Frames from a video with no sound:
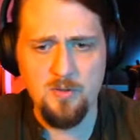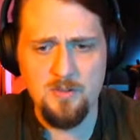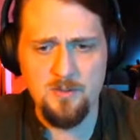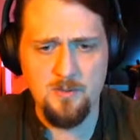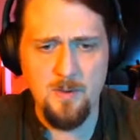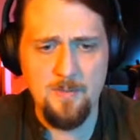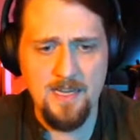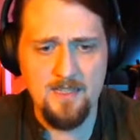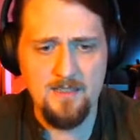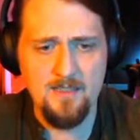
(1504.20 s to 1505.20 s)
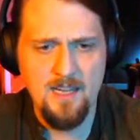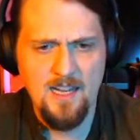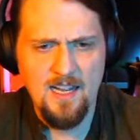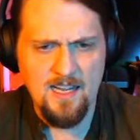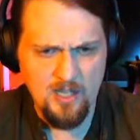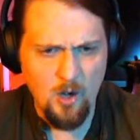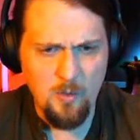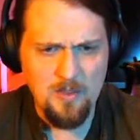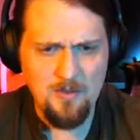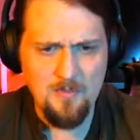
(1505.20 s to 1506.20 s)
her to remain and go
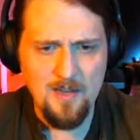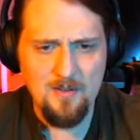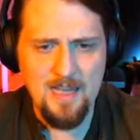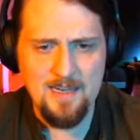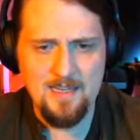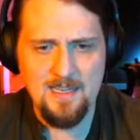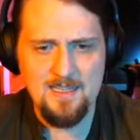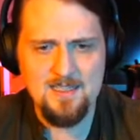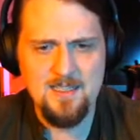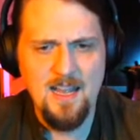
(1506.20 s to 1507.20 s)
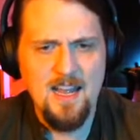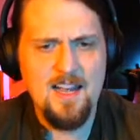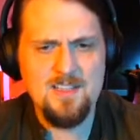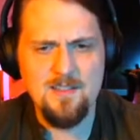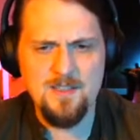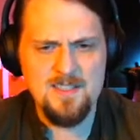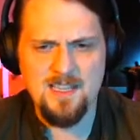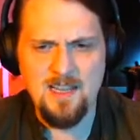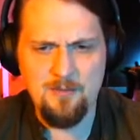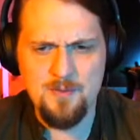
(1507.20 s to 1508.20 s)
with him there that night, as if his
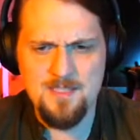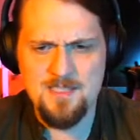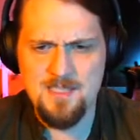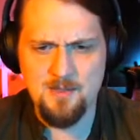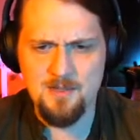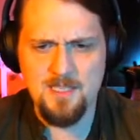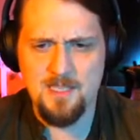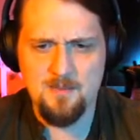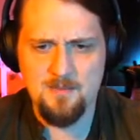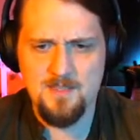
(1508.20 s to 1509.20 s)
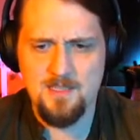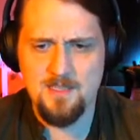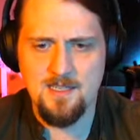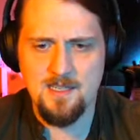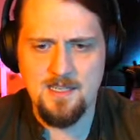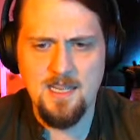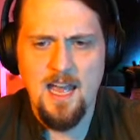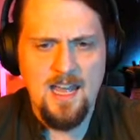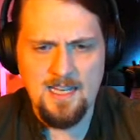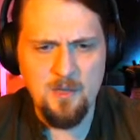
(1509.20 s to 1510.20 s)
life was dear to him, said he,
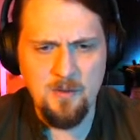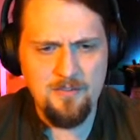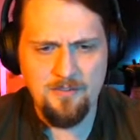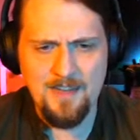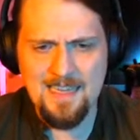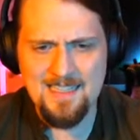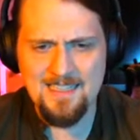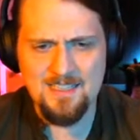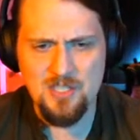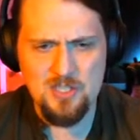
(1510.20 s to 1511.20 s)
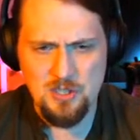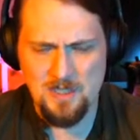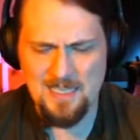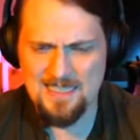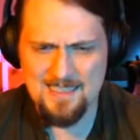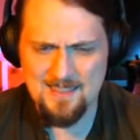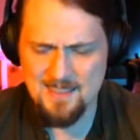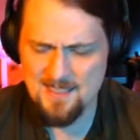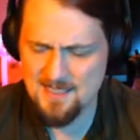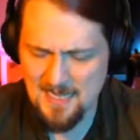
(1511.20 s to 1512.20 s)
and he would fain to try and
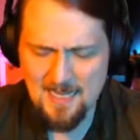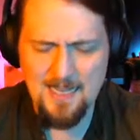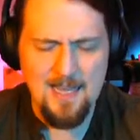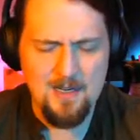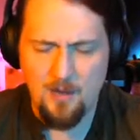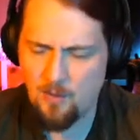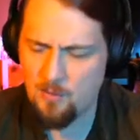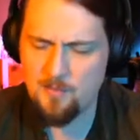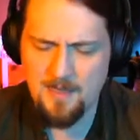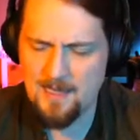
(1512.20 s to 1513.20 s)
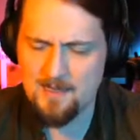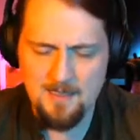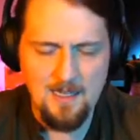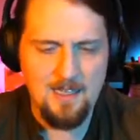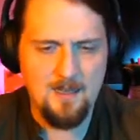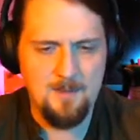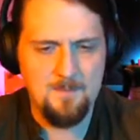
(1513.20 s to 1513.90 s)
stay at home that day.